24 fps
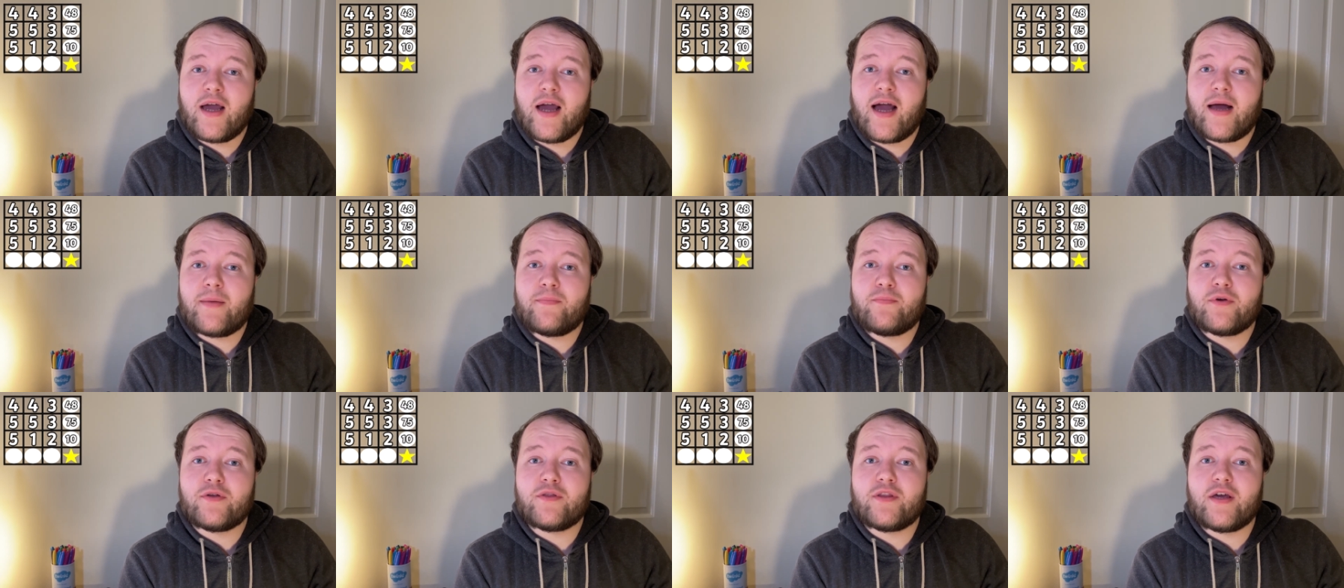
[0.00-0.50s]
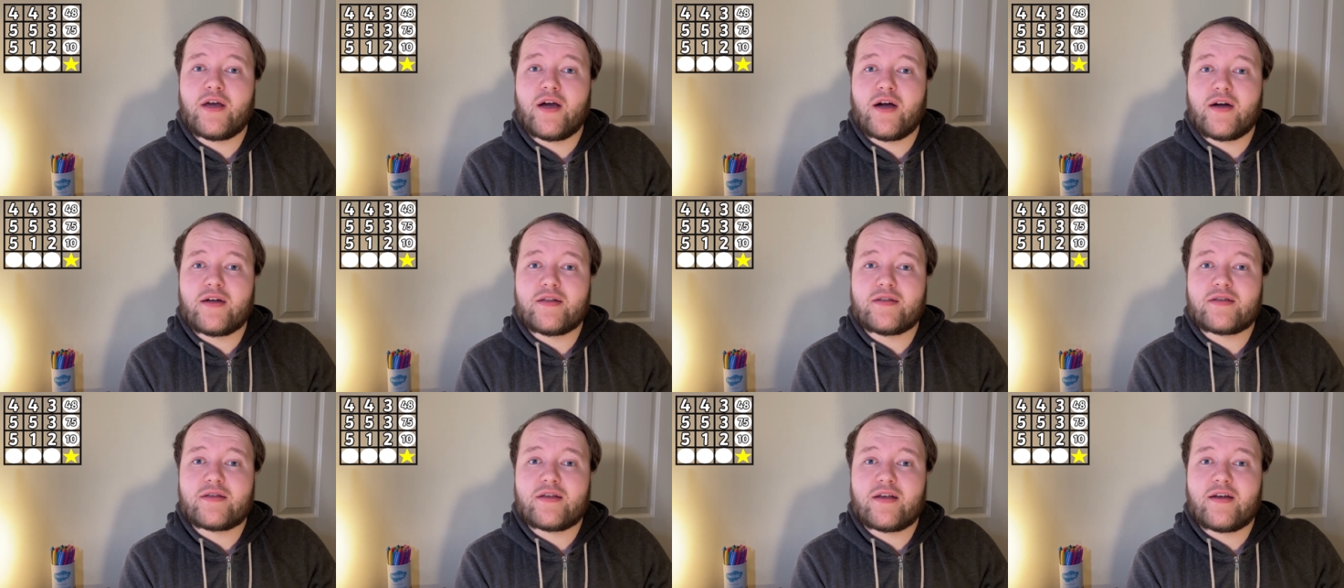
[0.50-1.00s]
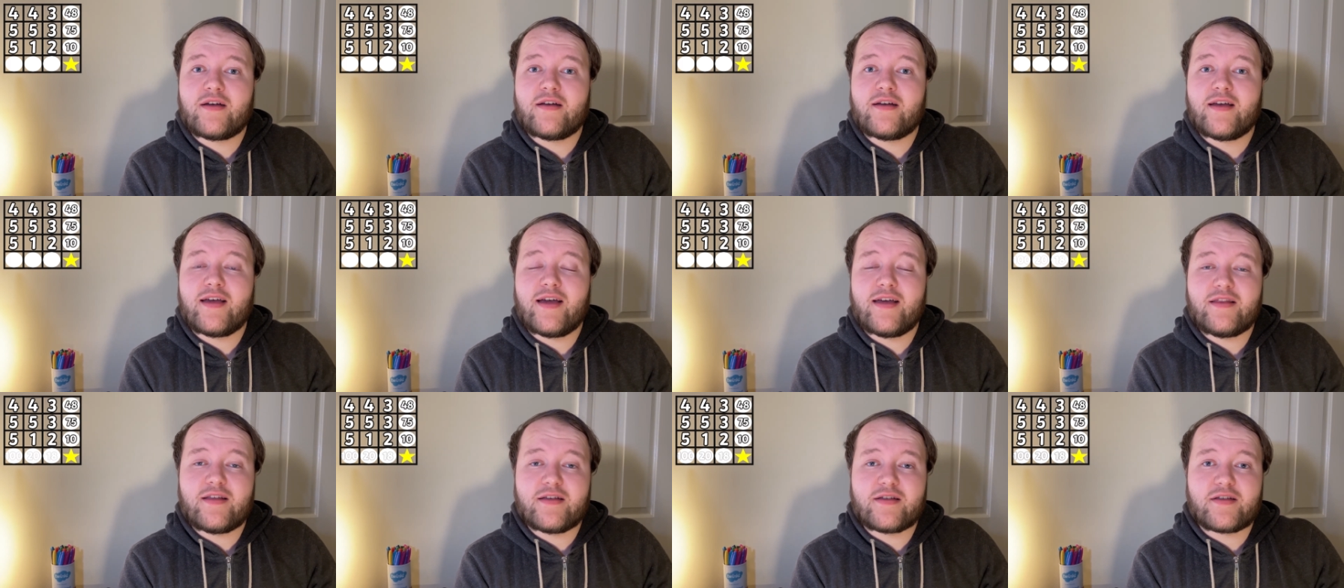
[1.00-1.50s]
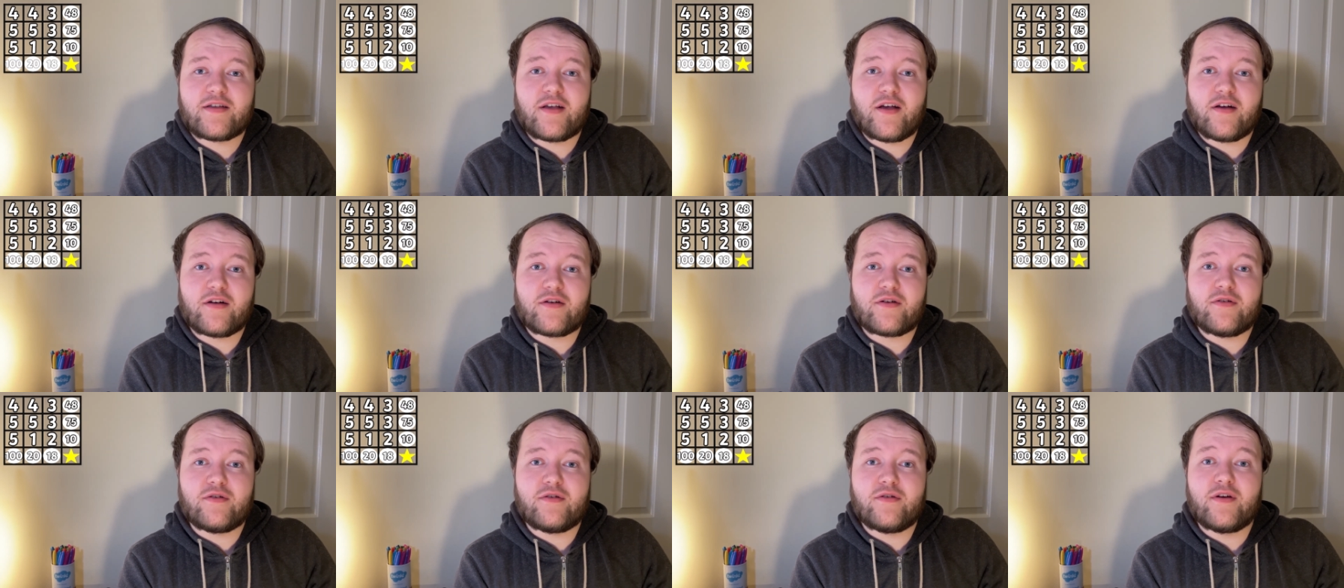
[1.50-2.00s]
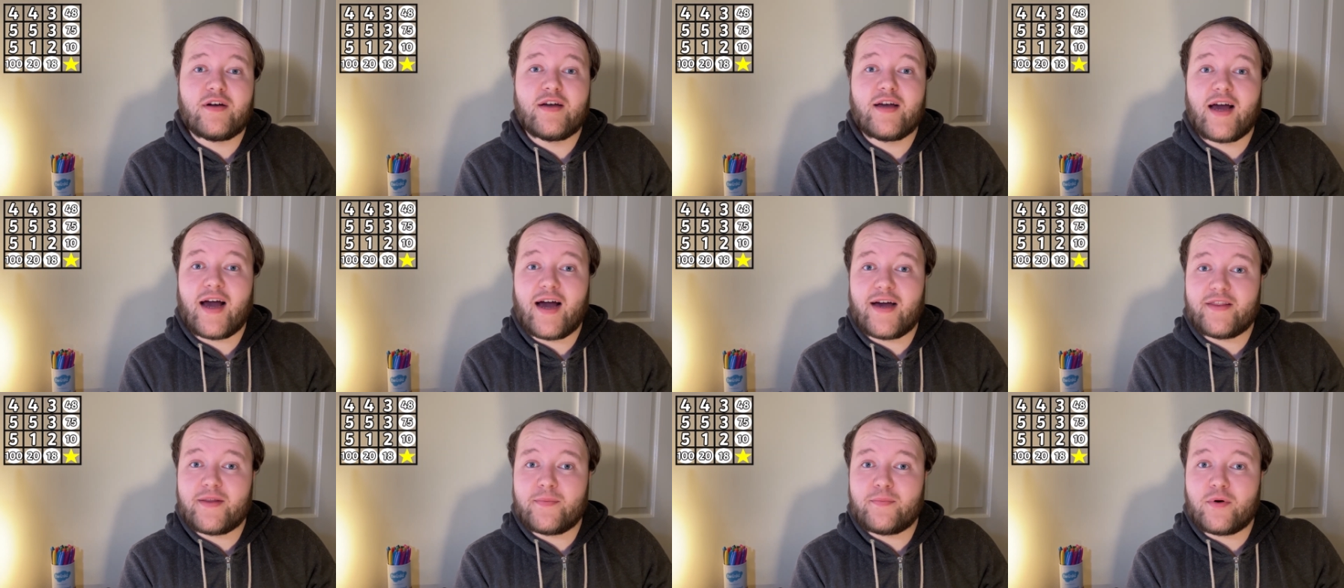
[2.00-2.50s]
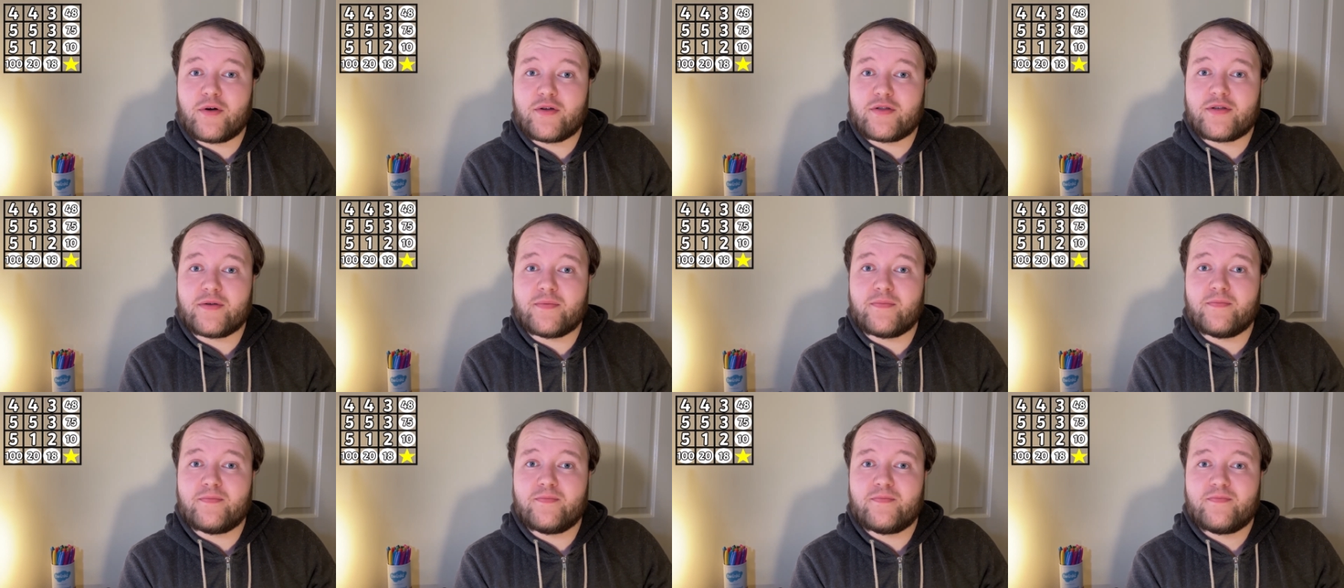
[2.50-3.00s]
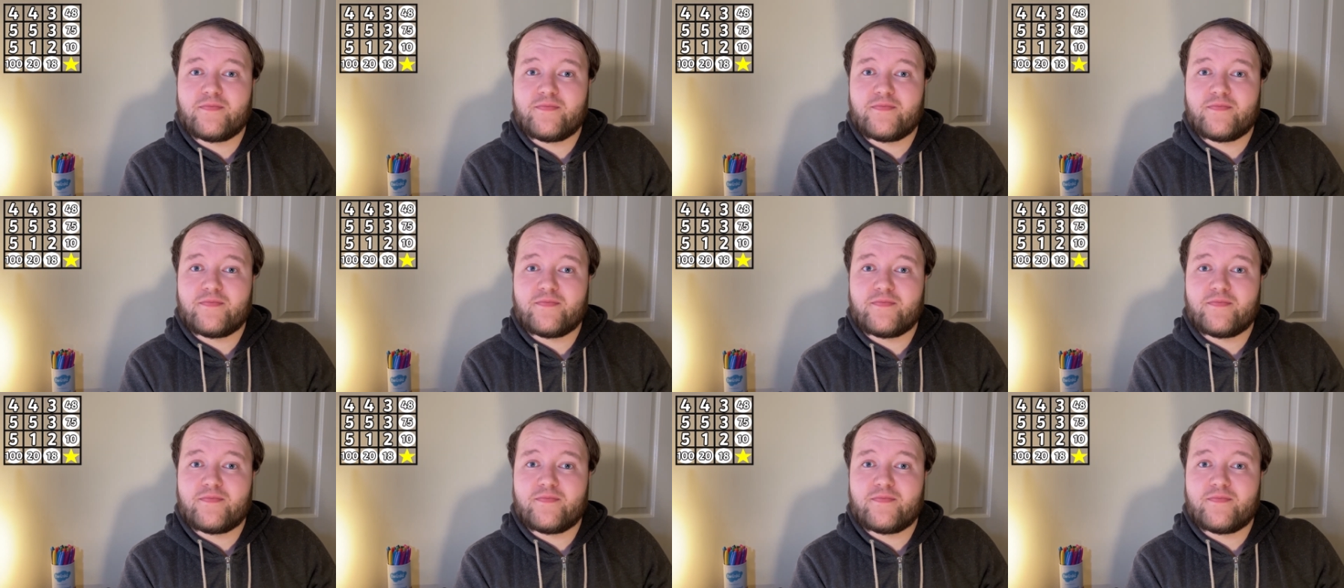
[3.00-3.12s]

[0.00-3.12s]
and put the answer in the circle at the bottom.